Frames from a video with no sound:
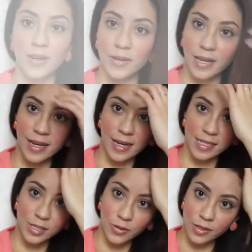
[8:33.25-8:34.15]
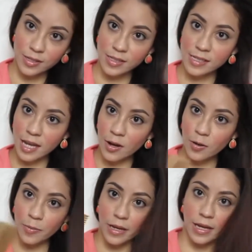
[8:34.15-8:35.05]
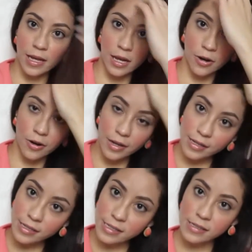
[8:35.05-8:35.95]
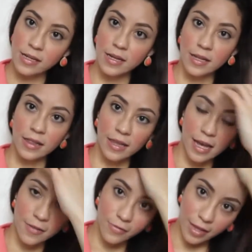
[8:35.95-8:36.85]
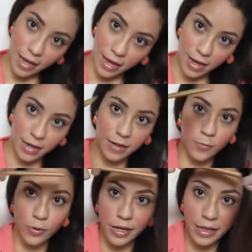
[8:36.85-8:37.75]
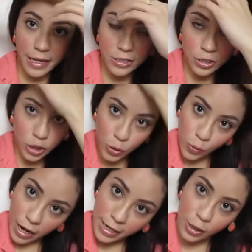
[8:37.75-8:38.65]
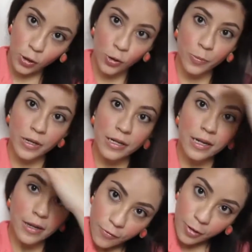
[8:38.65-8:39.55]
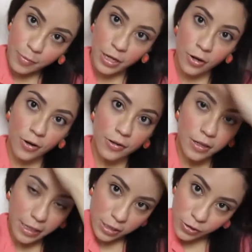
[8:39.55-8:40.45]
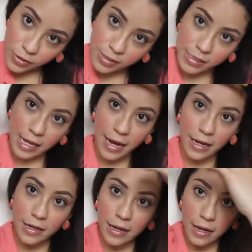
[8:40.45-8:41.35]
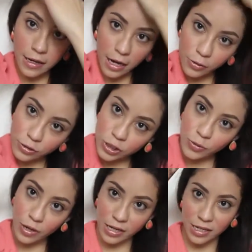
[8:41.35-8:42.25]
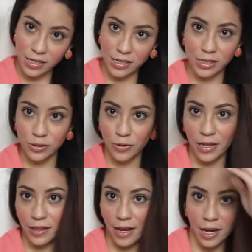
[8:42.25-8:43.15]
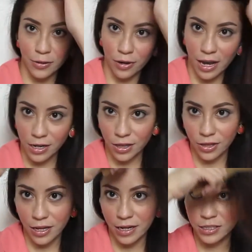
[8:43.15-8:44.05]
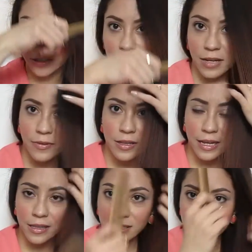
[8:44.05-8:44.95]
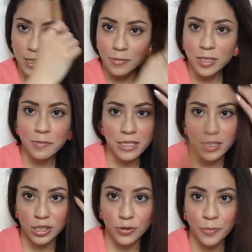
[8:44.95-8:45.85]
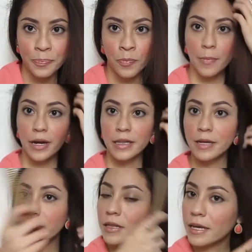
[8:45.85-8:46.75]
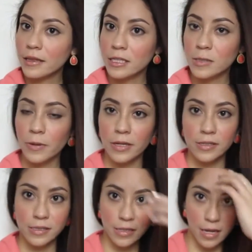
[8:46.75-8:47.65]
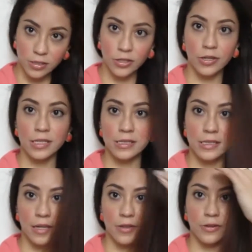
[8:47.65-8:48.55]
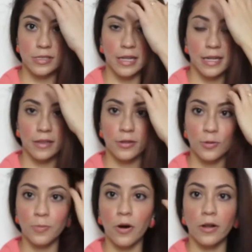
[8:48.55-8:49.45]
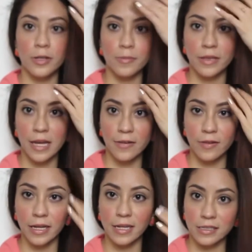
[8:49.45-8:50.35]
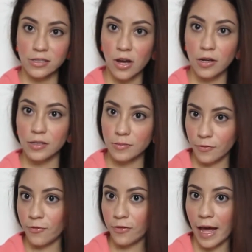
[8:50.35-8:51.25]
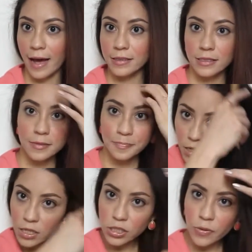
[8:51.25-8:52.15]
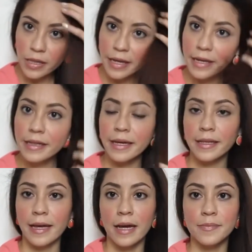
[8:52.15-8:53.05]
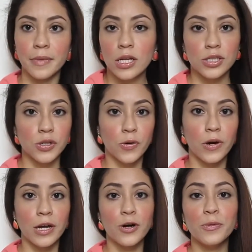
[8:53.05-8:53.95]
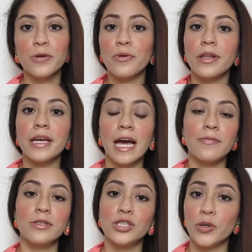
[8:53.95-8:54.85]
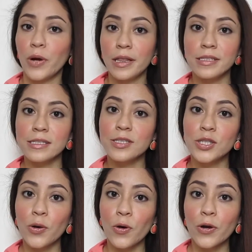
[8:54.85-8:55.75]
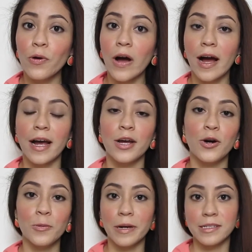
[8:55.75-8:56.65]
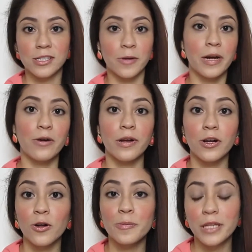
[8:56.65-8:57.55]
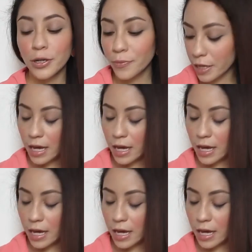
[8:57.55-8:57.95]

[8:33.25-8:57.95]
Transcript: Okay guys, so this is how my hair is left and what I like to do, I comb it from here like to the side and I don't do any straight line or anything, I just leave it like this. Sometimes I do, but I leave it like this because you can see there's like a little volume left, like it's not flat and so I like it like that. So I hope you really have enjoyed this tutorial. I hope I somehow helped you.